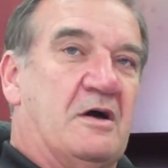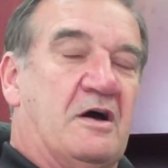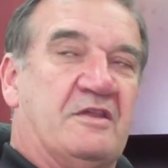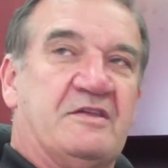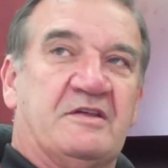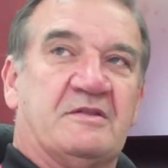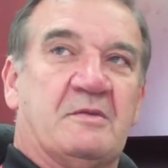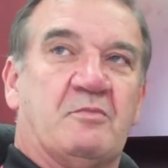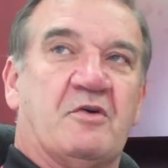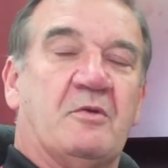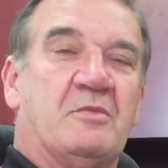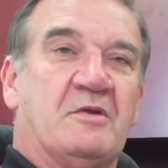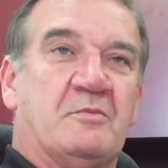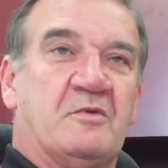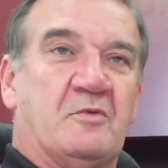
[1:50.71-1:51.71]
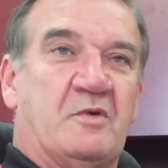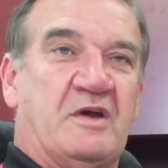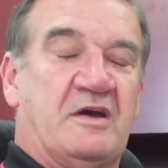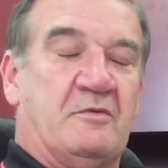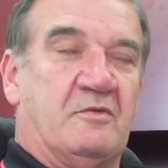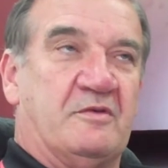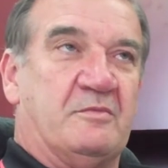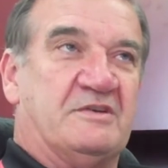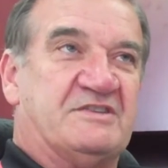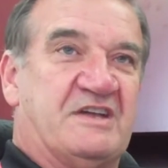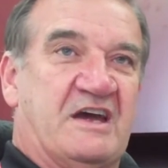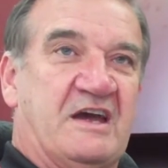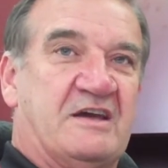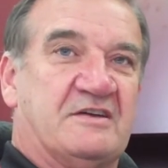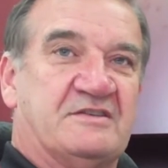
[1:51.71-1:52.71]
I think the problem that we had with Mr.
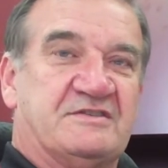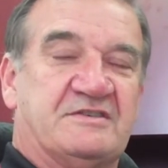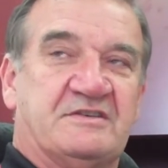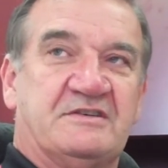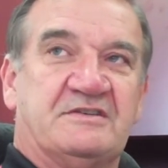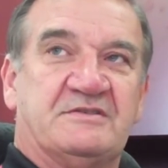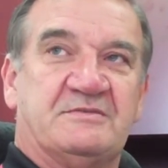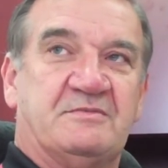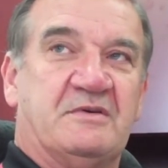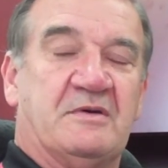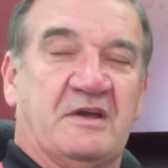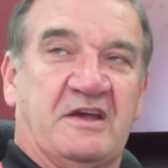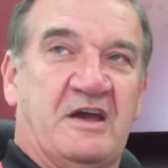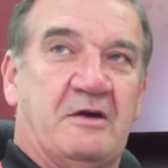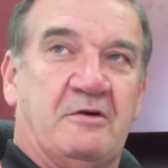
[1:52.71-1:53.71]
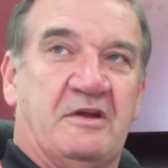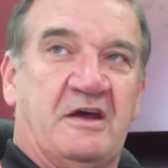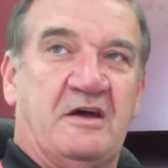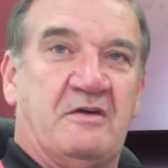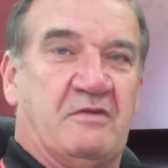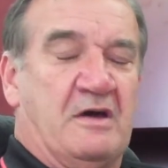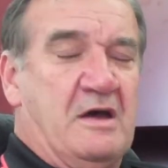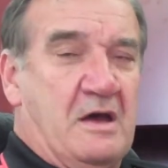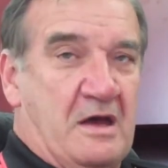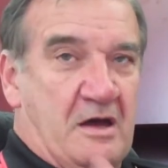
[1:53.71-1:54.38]
Atkinson is carried over,